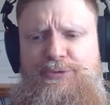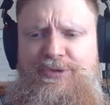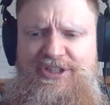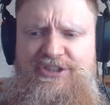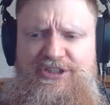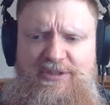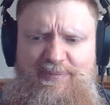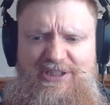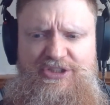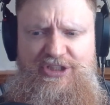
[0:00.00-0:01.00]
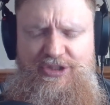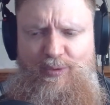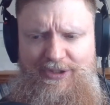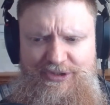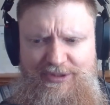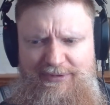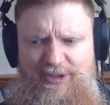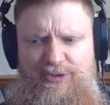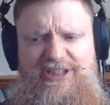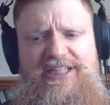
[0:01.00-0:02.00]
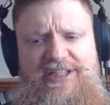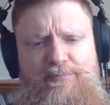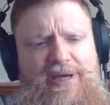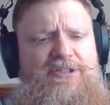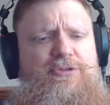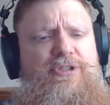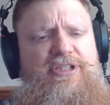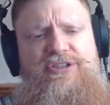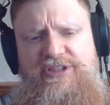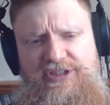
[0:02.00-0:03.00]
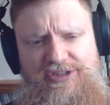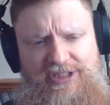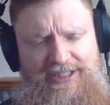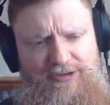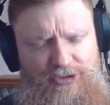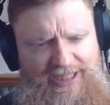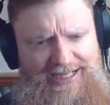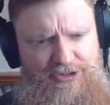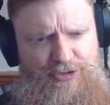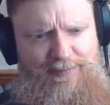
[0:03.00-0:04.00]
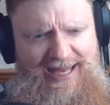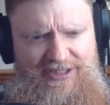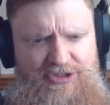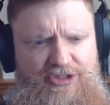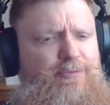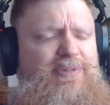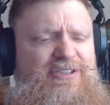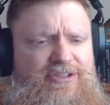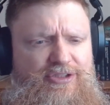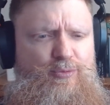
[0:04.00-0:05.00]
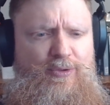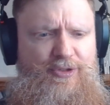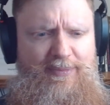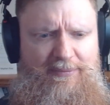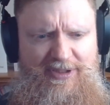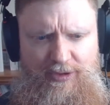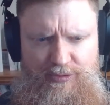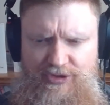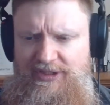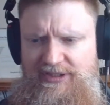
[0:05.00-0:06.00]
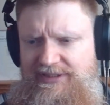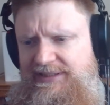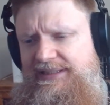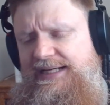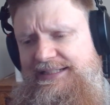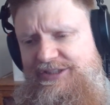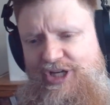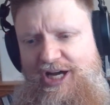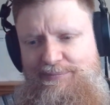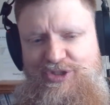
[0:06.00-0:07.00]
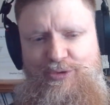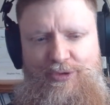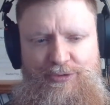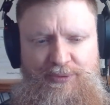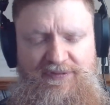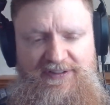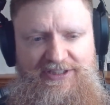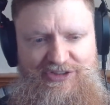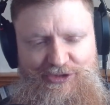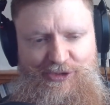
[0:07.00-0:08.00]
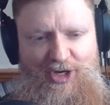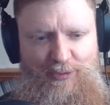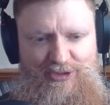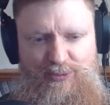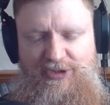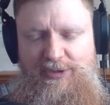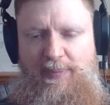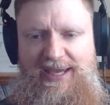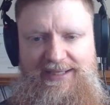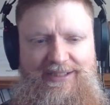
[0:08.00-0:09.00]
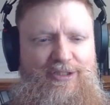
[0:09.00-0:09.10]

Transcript: within CPG, what are some of those key metrics that you kind of look at as you're managing the business? What are maybe those kind of top two or three things that you're always really paying a